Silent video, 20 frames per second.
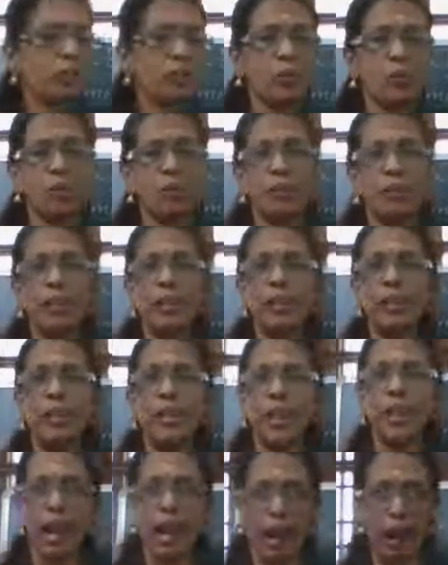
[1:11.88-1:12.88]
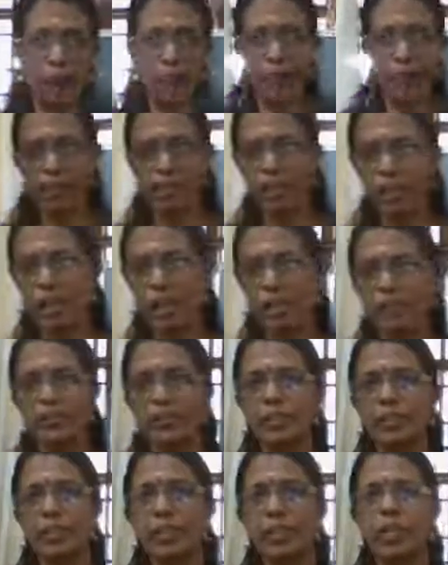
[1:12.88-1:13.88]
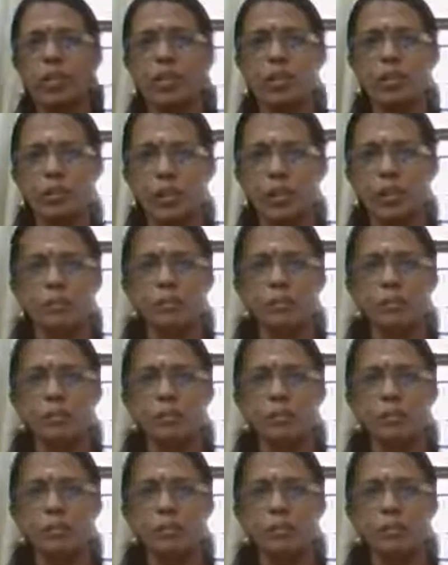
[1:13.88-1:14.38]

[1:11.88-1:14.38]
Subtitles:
solution, after 1 hour or